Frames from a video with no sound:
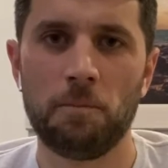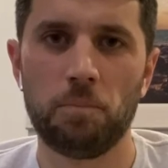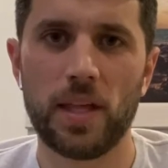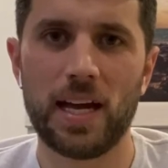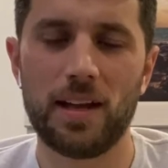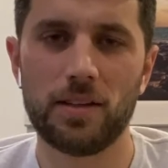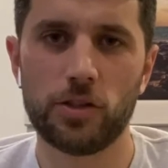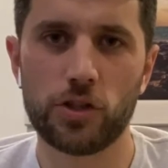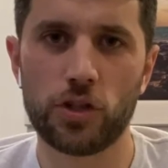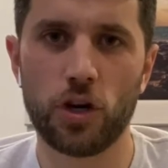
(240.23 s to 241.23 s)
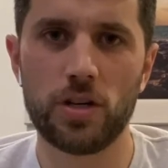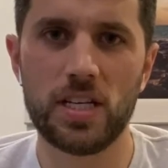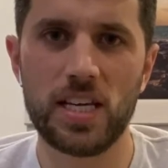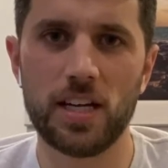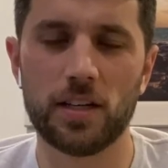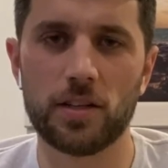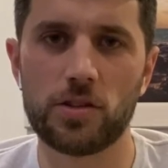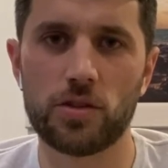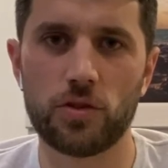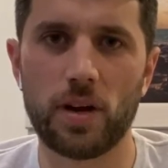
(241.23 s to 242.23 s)
that certain
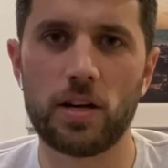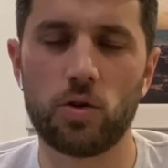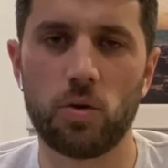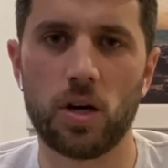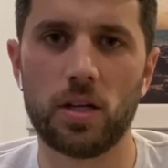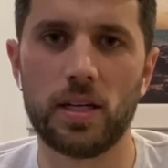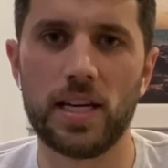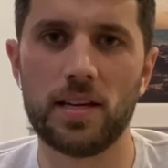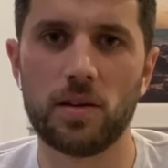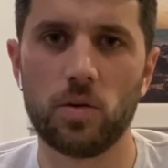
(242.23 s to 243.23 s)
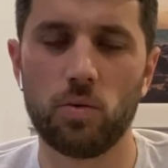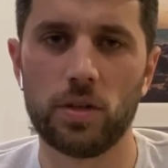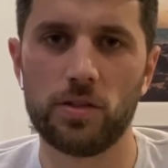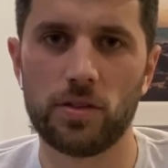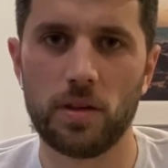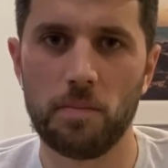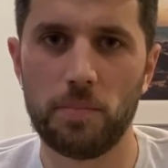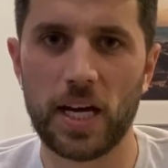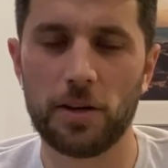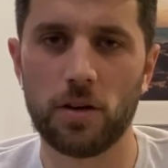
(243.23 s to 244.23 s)
years' strike quality was
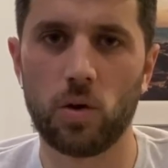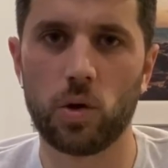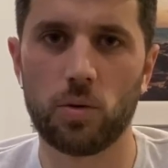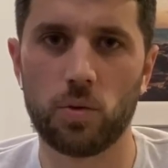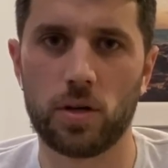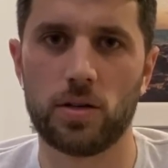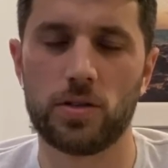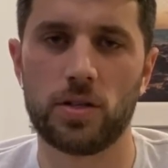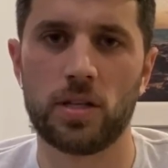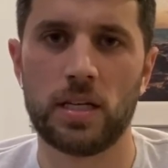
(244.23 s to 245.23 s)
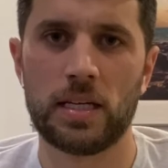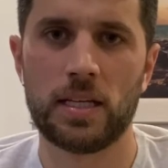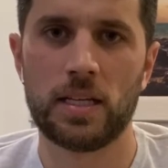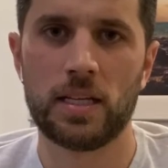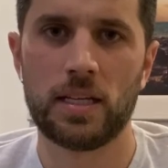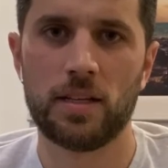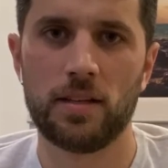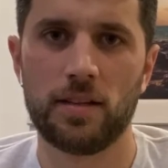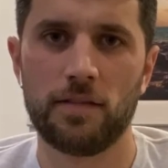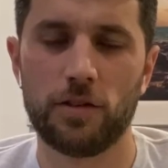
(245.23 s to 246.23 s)
better or worse.
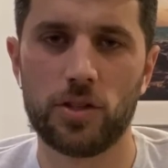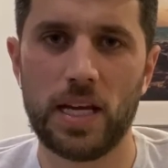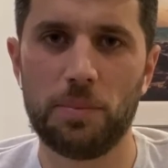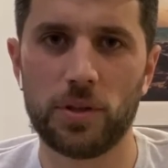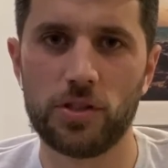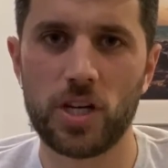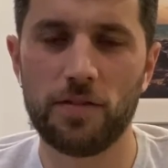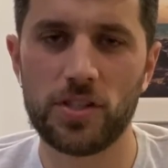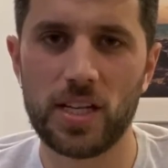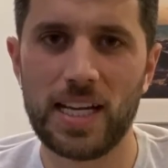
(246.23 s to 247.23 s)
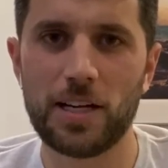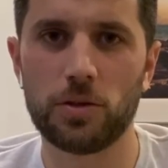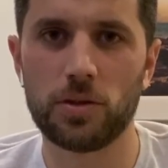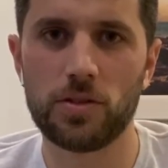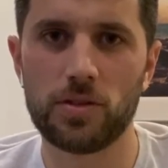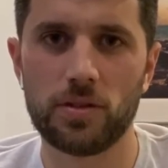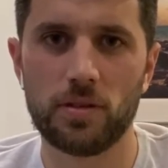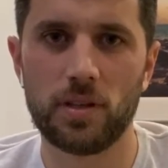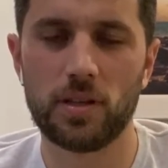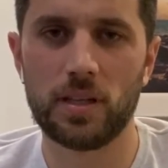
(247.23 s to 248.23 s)
For example, in Jefferson Nichols,
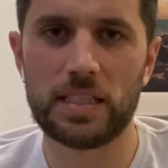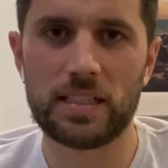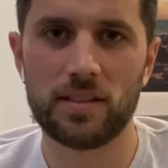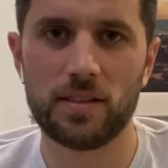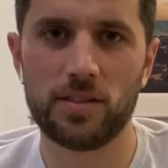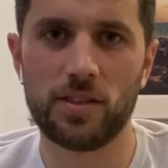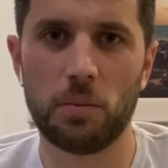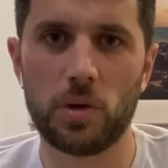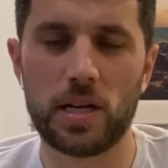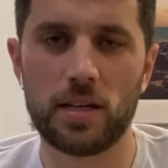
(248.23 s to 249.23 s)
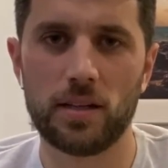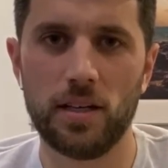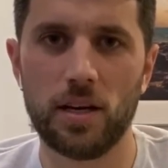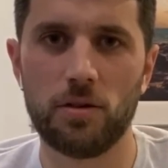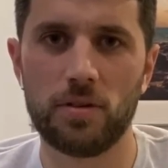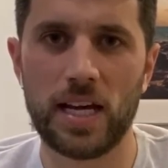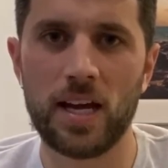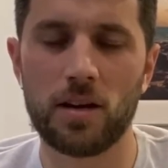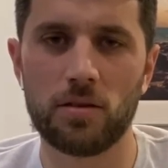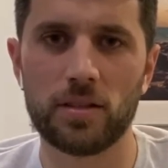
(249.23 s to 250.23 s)
it's somewhat known
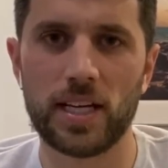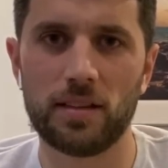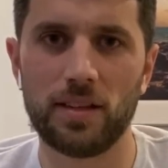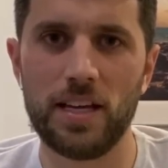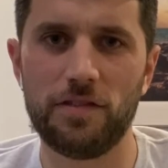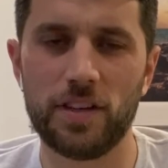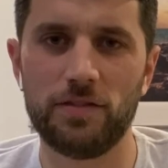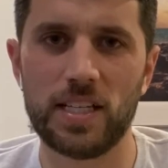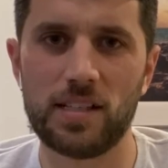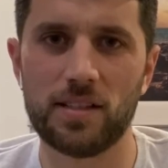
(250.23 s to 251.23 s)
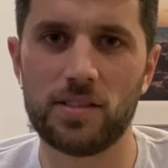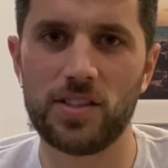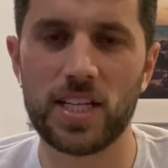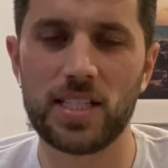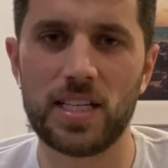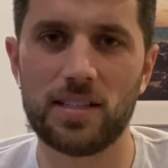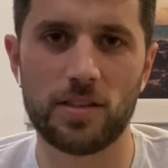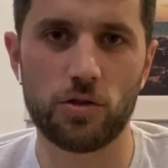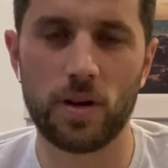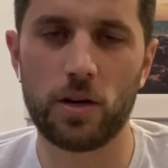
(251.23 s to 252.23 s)
now that late 50s and 60s, the
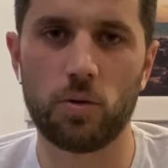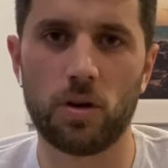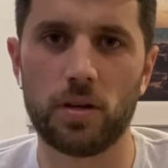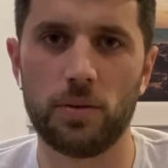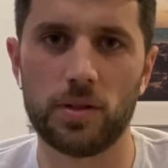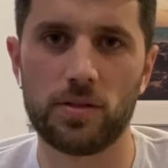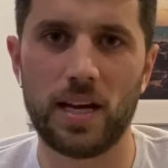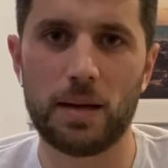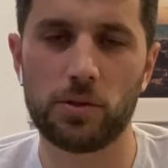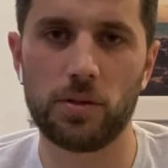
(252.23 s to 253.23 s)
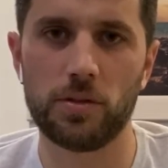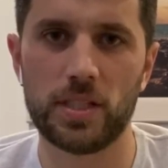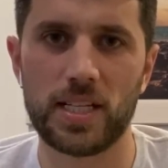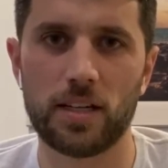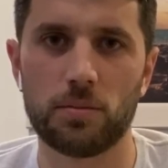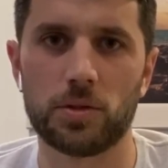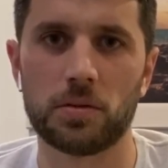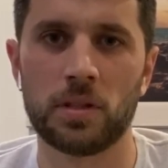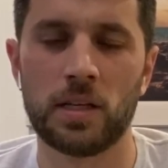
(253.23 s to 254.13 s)
strike quality was absolutely terrible.